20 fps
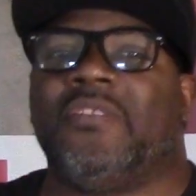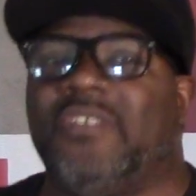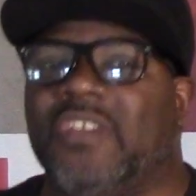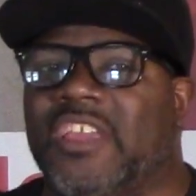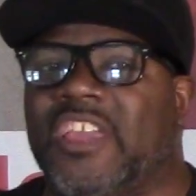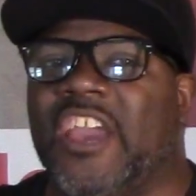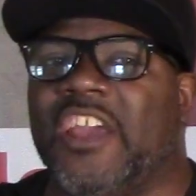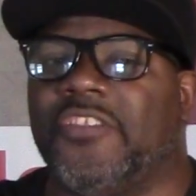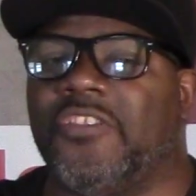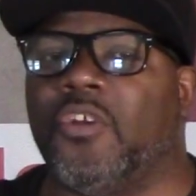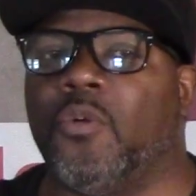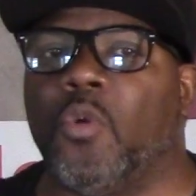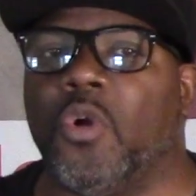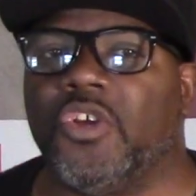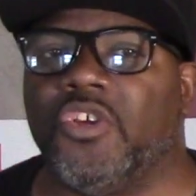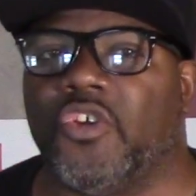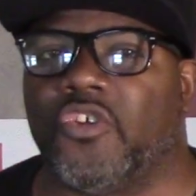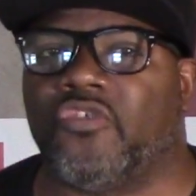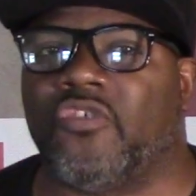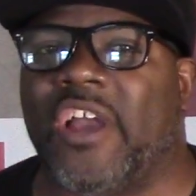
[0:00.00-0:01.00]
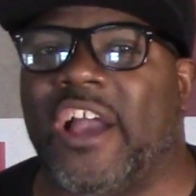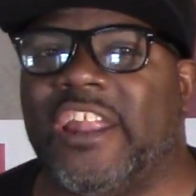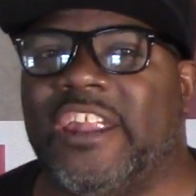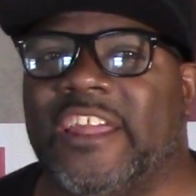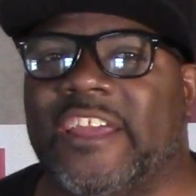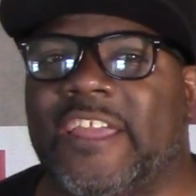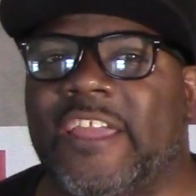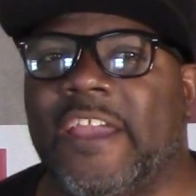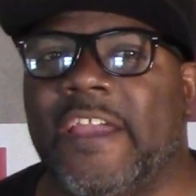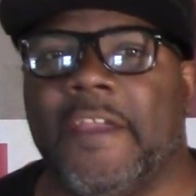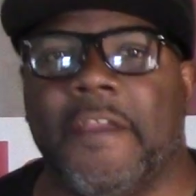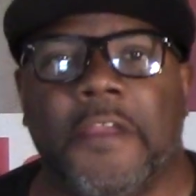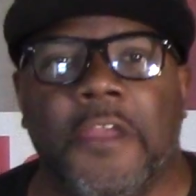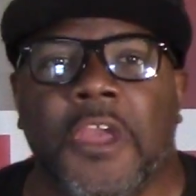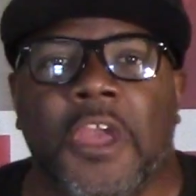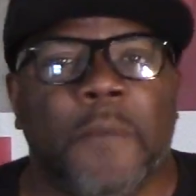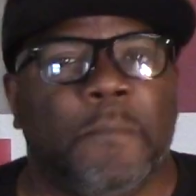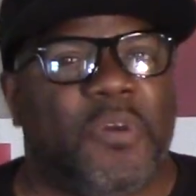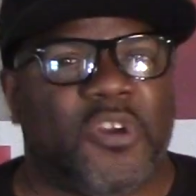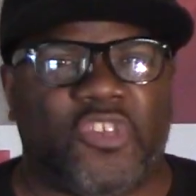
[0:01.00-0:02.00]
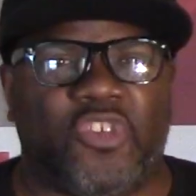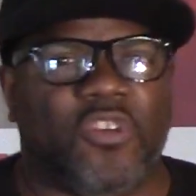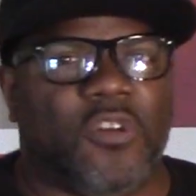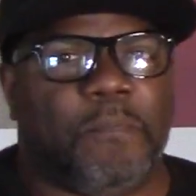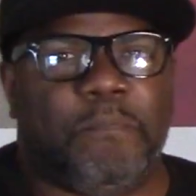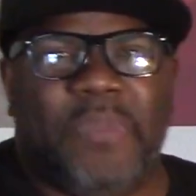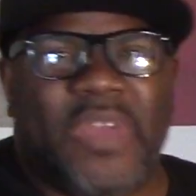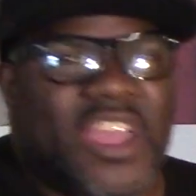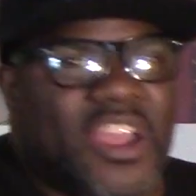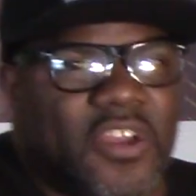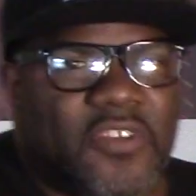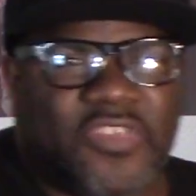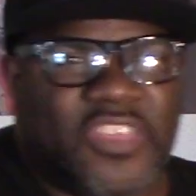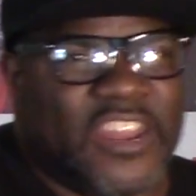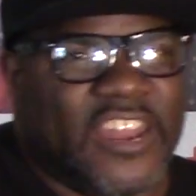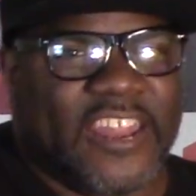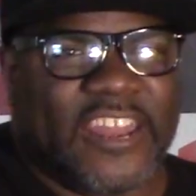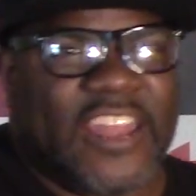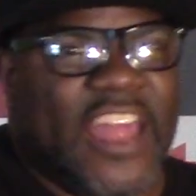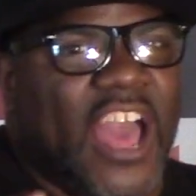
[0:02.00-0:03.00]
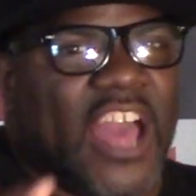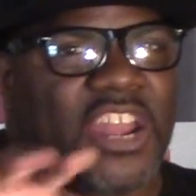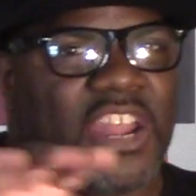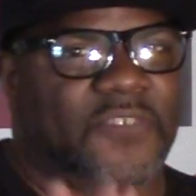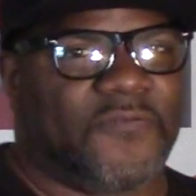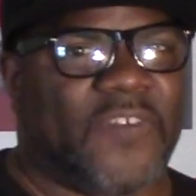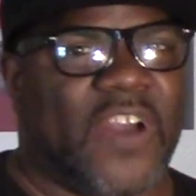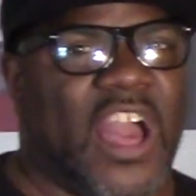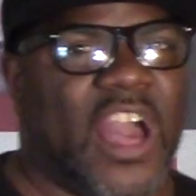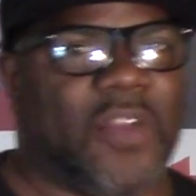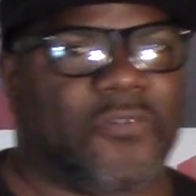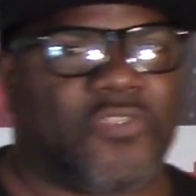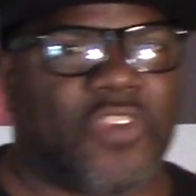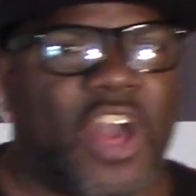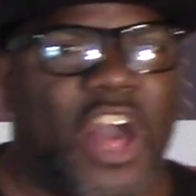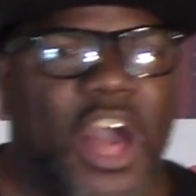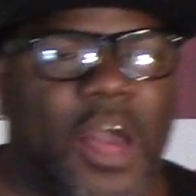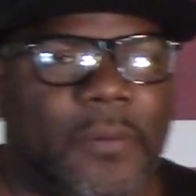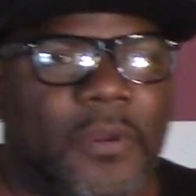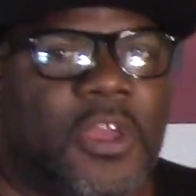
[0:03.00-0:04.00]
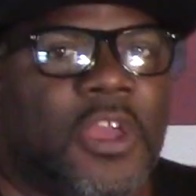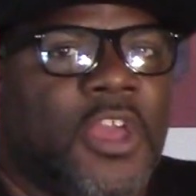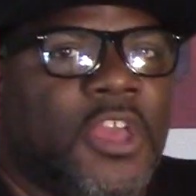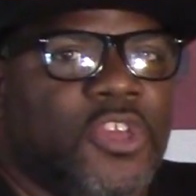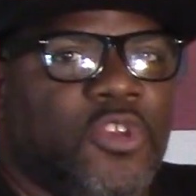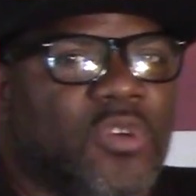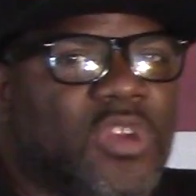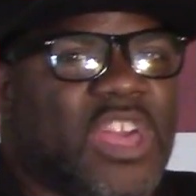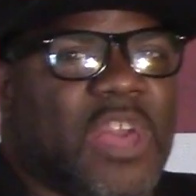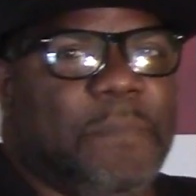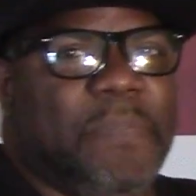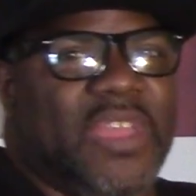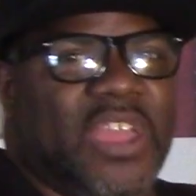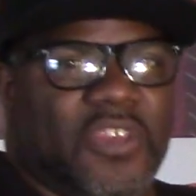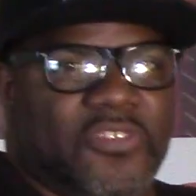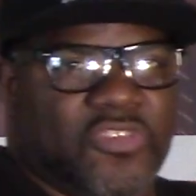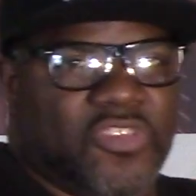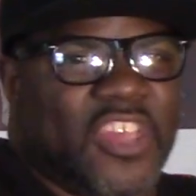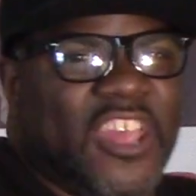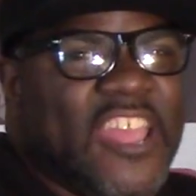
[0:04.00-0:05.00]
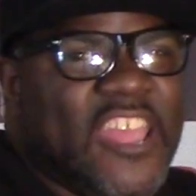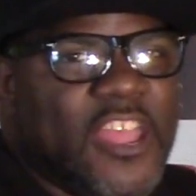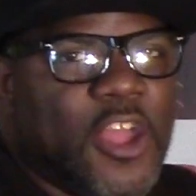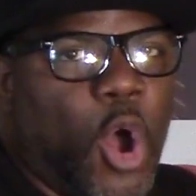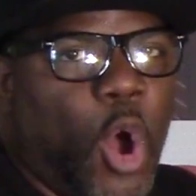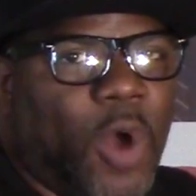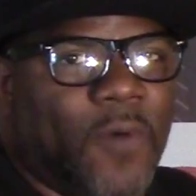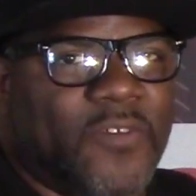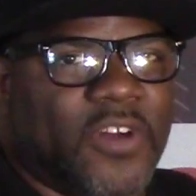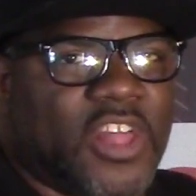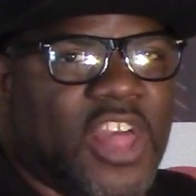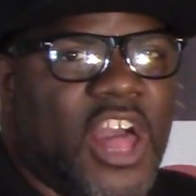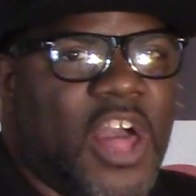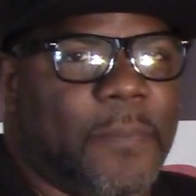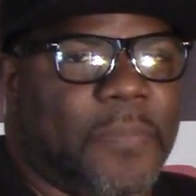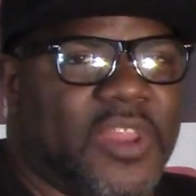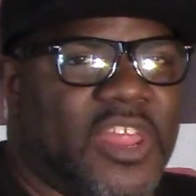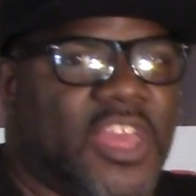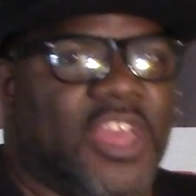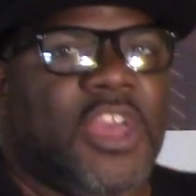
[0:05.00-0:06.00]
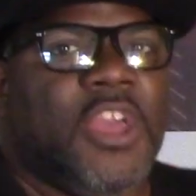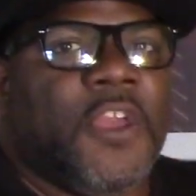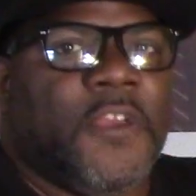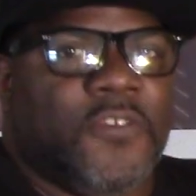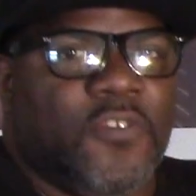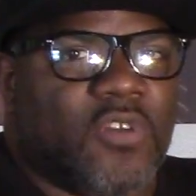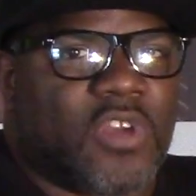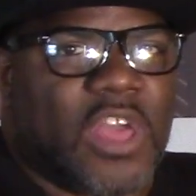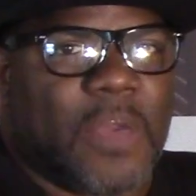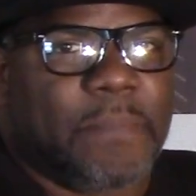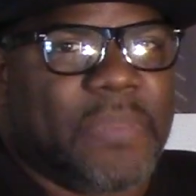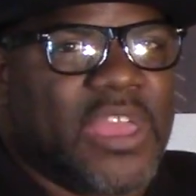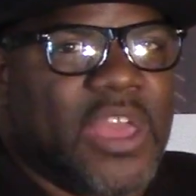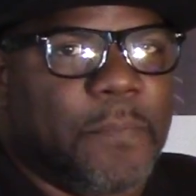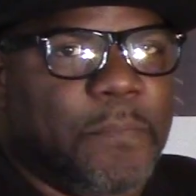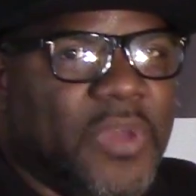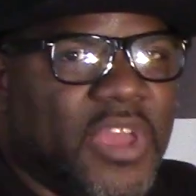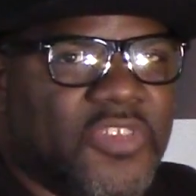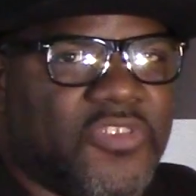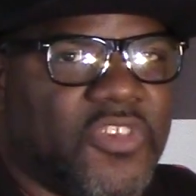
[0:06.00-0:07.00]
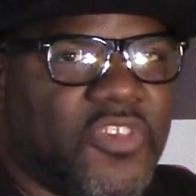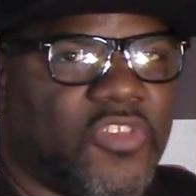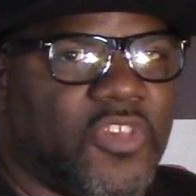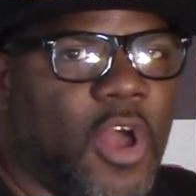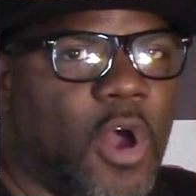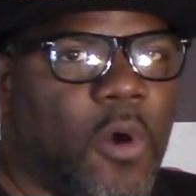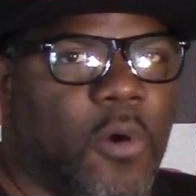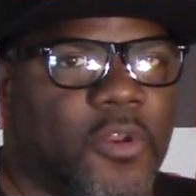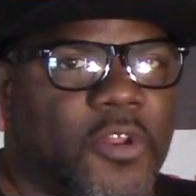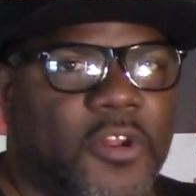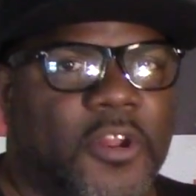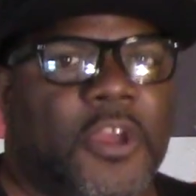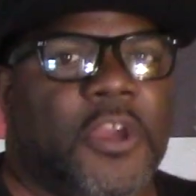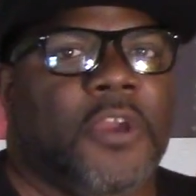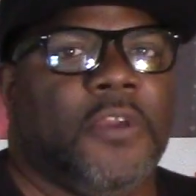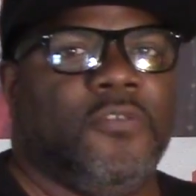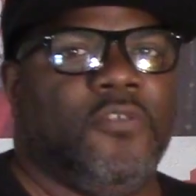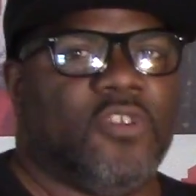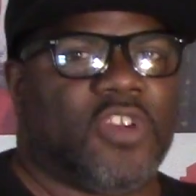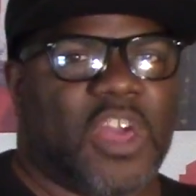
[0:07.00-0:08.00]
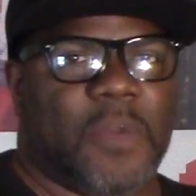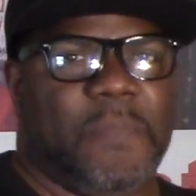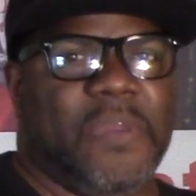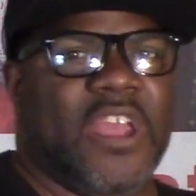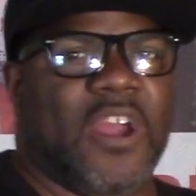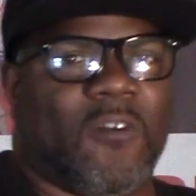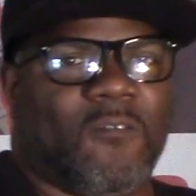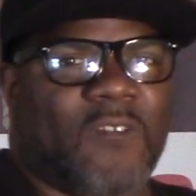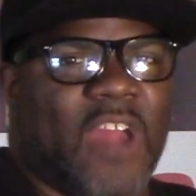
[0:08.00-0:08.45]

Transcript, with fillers: to get to where you're trying to get, but you're bigger than a nine to five job. You could be a C E O of a company. You could be a business owner. You could be a